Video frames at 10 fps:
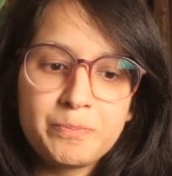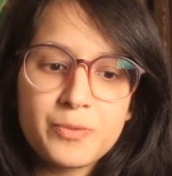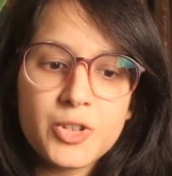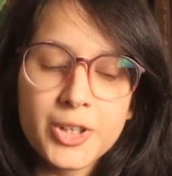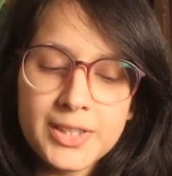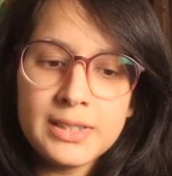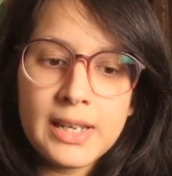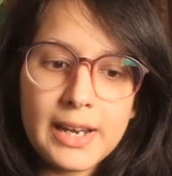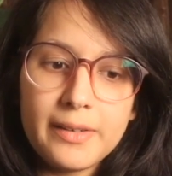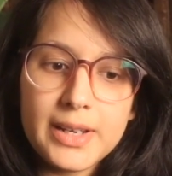certain
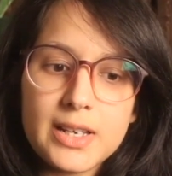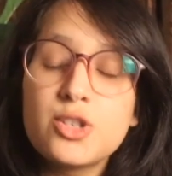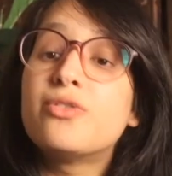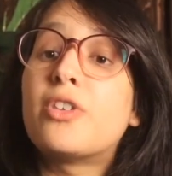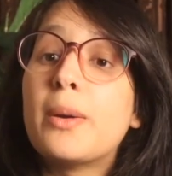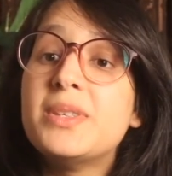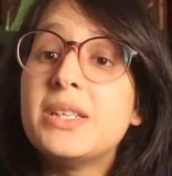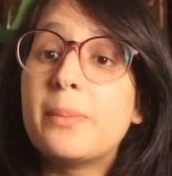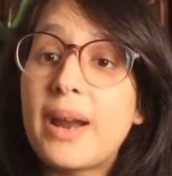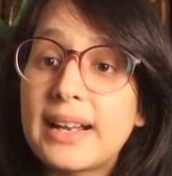areas of
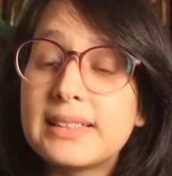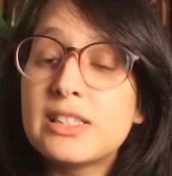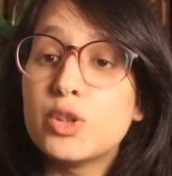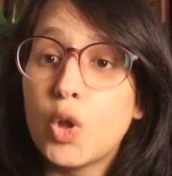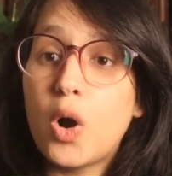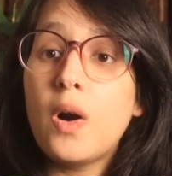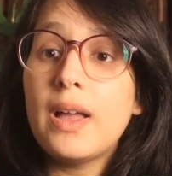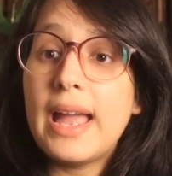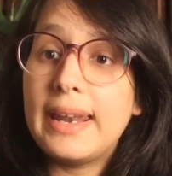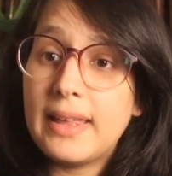pharmacy practice, law,
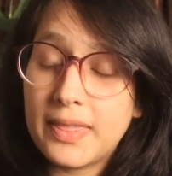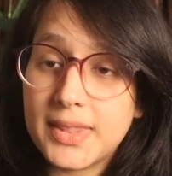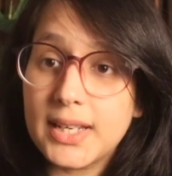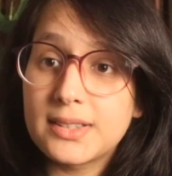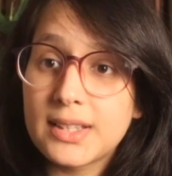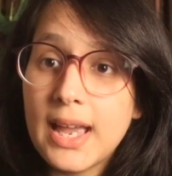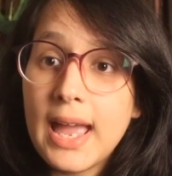and ethics.